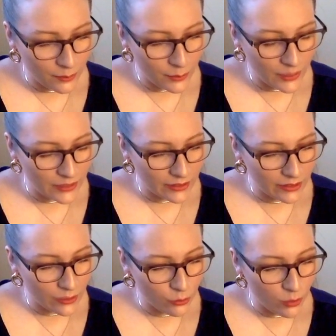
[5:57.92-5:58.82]

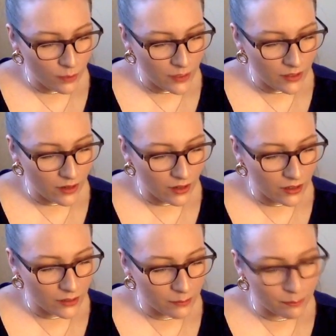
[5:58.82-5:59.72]
Basically, women
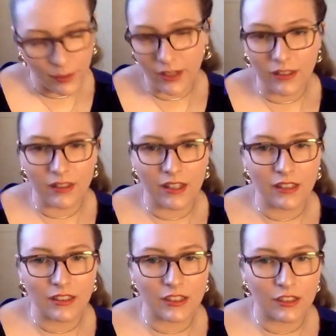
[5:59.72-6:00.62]
are pit
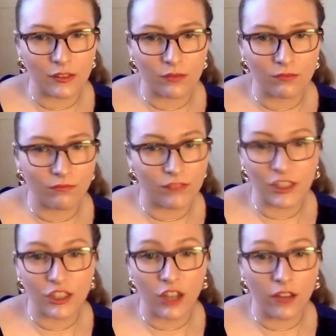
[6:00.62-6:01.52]
against
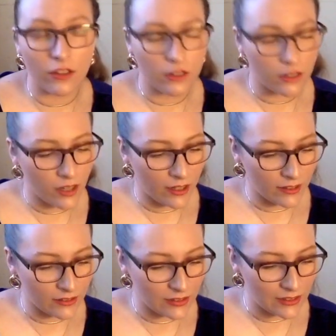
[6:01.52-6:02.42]
each other,
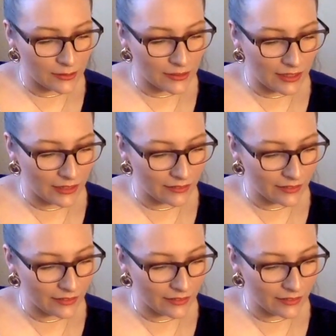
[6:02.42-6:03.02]
and it's kind of